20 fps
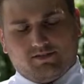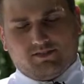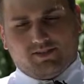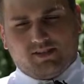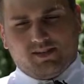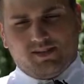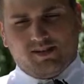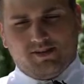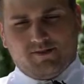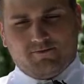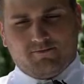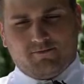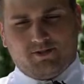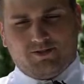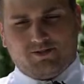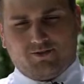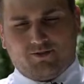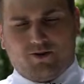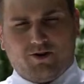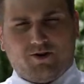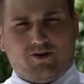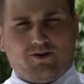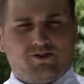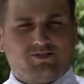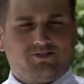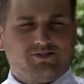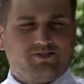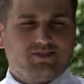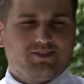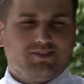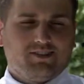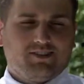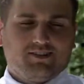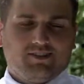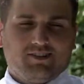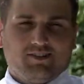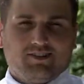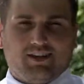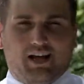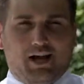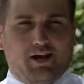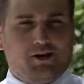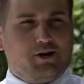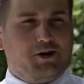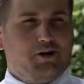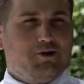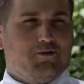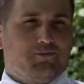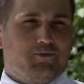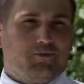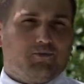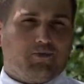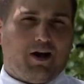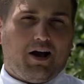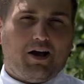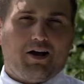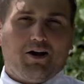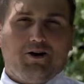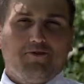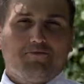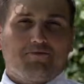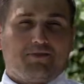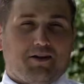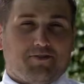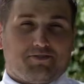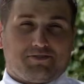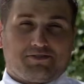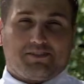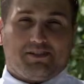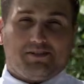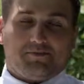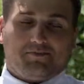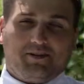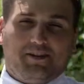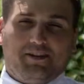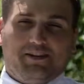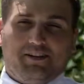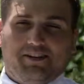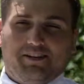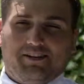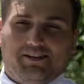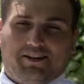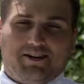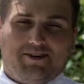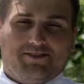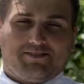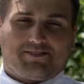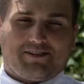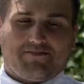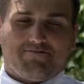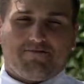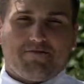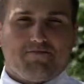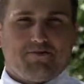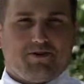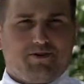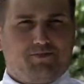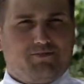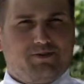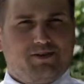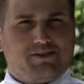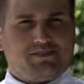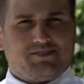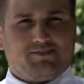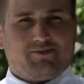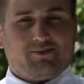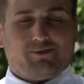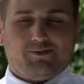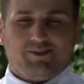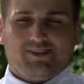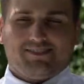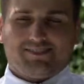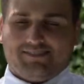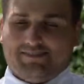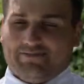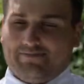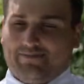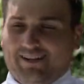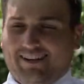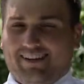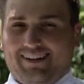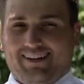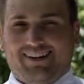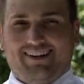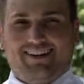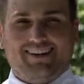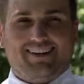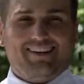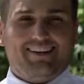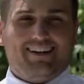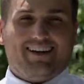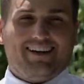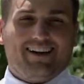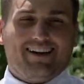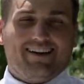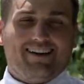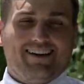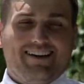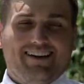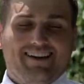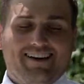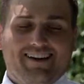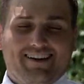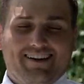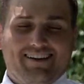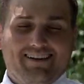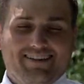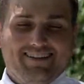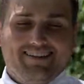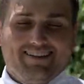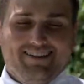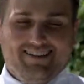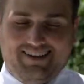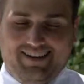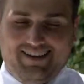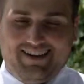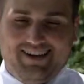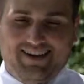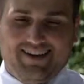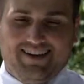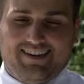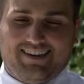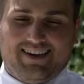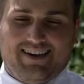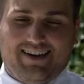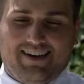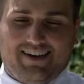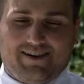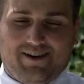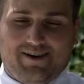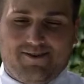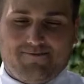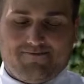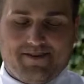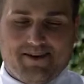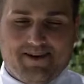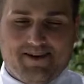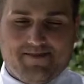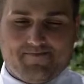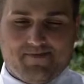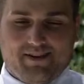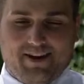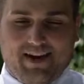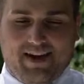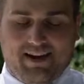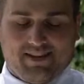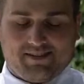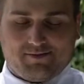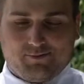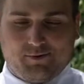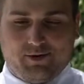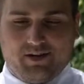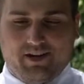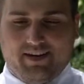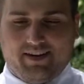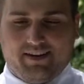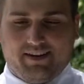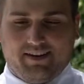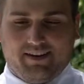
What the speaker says: Well, I hoped I was going to be in it. I was going to be pretty pissed if I wasn't. But yeah, he called me up and asked me